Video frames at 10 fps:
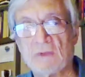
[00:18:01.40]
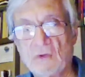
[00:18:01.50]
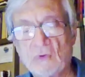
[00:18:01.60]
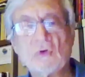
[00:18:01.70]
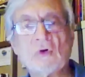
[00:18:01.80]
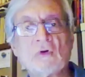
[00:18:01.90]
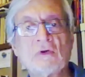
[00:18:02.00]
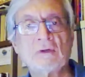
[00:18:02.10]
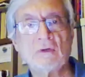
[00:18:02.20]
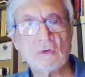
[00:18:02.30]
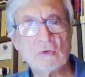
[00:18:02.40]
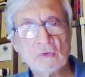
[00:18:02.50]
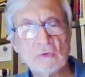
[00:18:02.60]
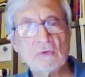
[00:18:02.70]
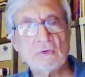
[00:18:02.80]
logon,
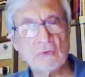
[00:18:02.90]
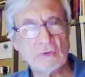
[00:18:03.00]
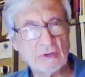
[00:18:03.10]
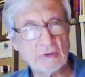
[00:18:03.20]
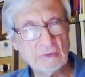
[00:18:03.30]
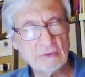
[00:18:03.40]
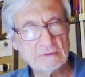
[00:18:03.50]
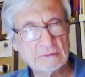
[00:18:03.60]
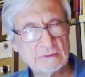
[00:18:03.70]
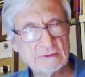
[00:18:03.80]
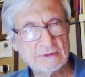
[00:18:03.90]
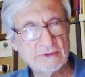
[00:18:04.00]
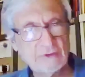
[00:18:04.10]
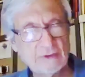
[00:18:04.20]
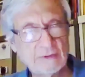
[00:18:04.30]
logu, logo,
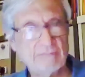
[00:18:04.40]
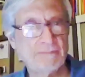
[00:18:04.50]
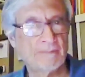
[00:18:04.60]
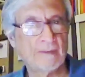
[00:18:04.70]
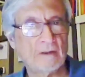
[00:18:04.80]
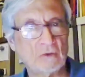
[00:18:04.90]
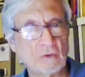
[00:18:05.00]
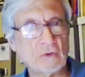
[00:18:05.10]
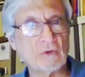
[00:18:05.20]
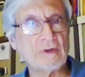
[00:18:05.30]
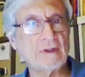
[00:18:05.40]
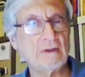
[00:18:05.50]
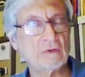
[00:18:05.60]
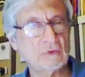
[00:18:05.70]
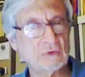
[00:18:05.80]
singular, logoi,
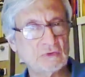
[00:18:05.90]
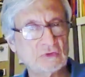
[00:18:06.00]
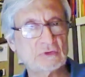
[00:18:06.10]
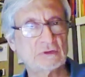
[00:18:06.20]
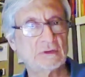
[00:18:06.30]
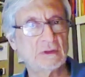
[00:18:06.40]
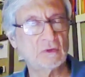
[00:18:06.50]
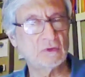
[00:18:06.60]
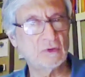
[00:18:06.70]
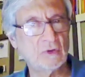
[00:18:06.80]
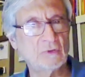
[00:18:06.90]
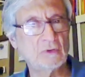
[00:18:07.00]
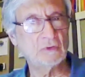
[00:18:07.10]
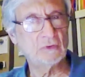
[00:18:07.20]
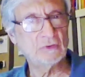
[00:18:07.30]
logus, logon,
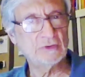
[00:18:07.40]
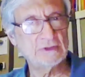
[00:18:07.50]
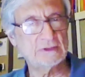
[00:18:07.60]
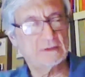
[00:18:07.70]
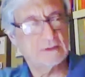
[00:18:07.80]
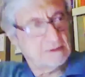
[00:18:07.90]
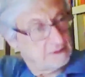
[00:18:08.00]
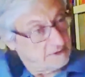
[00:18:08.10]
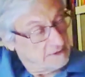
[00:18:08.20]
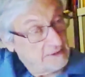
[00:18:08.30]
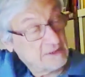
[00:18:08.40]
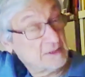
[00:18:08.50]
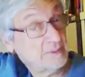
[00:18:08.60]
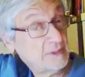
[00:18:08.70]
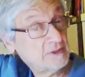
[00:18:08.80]
logois, as the
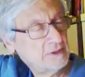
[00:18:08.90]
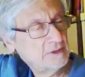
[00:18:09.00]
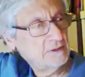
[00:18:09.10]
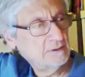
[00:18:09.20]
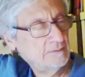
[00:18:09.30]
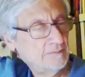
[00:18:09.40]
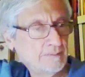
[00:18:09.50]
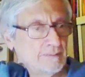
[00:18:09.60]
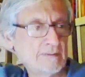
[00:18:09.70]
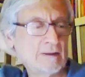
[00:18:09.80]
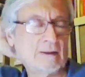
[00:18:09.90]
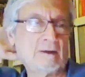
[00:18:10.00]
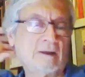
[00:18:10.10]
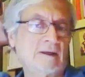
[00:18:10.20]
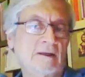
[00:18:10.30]
masculine,
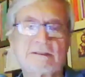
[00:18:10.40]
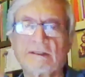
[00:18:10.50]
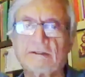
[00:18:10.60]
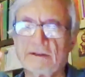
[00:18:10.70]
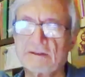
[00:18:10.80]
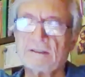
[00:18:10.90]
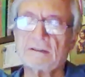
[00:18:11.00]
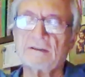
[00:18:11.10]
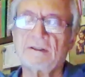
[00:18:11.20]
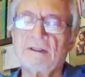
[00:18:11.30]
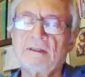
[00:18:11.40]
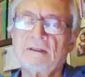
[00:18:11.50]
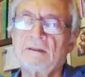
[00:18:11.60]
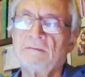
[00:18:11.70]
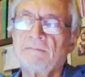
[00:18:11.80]
etc.,
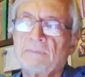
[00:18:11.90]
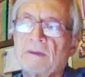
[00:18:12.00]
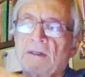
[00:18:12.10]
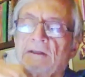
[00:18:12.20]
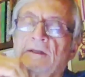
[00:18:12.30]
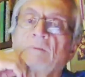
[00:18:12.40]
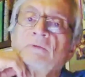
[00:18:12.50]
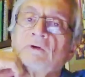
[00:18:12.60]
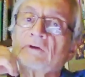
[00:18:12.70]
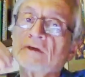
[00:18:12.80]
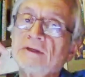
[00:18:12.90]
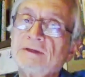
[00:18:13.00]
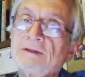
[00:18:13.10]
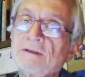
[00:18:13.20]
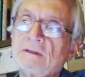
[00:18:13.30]
then it will help you a great
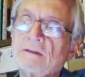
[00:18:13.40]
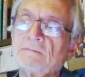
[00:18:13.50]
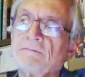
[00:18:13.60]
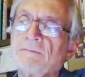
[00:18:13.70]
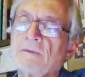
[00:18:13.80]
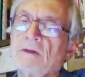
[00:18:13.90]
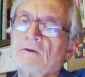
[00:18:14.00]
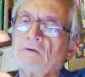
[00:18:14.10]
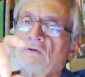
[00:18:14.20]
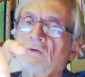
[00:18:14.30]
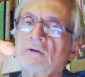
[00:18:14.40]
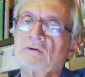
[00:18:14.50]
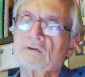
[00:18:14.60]
deal to do those